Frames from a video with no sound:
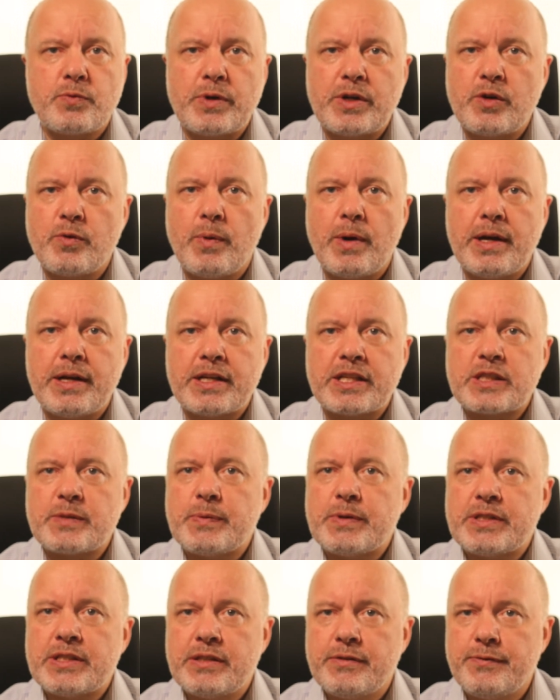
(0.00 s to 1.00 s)
require
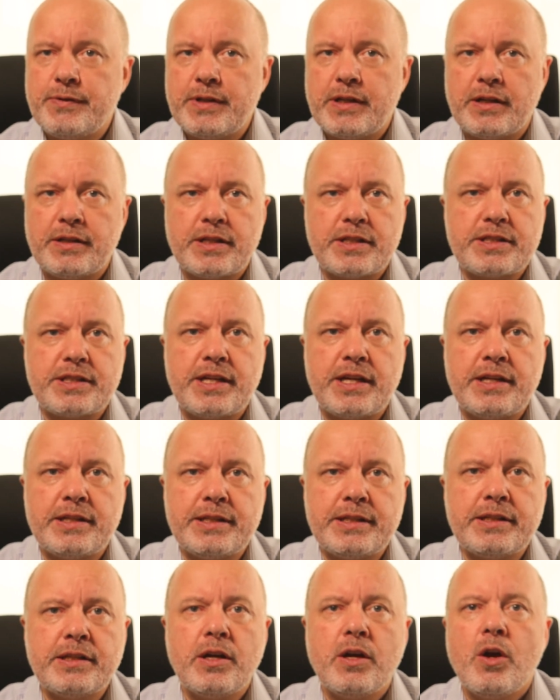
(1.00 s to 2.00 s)
specific
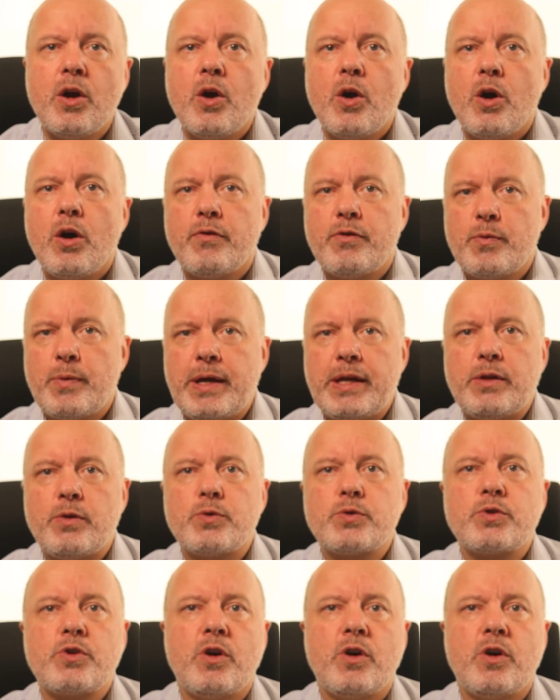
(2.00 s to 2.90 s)
understanding of the way those